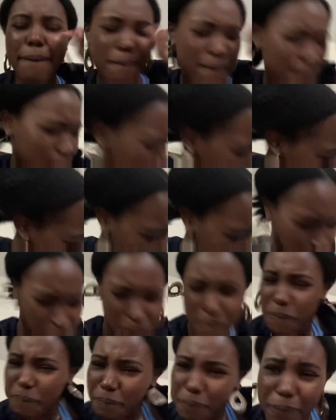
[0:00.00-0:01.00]

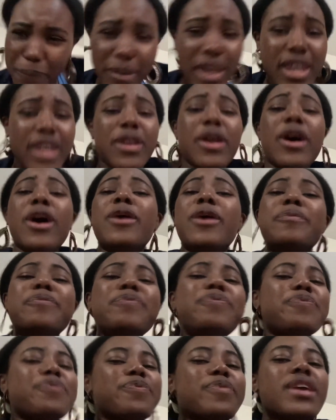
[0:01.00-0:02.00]
you know,
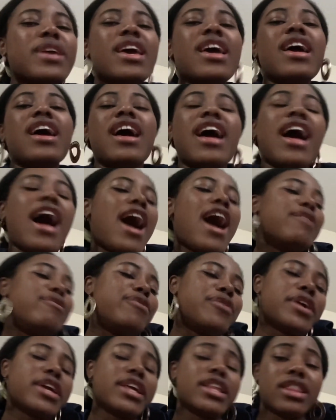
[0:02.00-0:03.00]
I
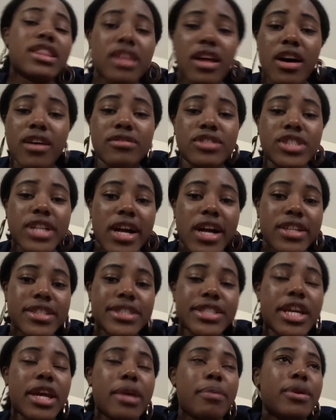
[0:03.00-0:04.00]
freaking love
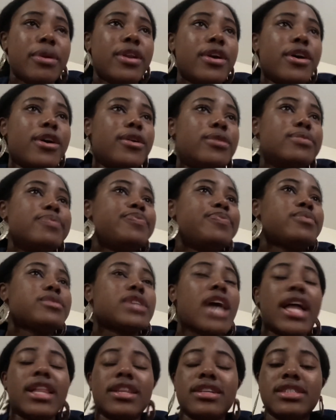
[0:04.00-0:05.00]
Childish Gambino.
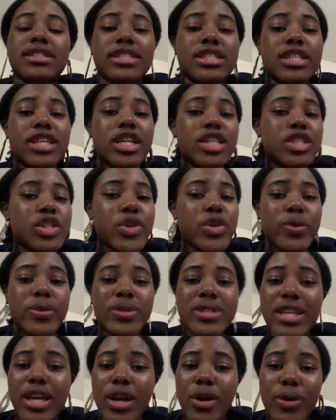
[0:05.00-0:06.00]
I listened to his new
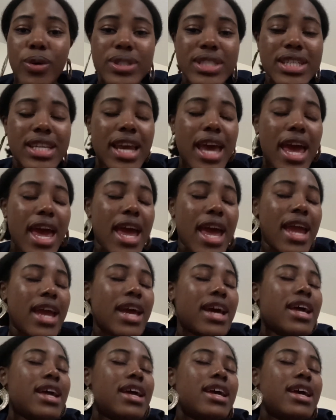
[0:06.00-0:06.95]
single today.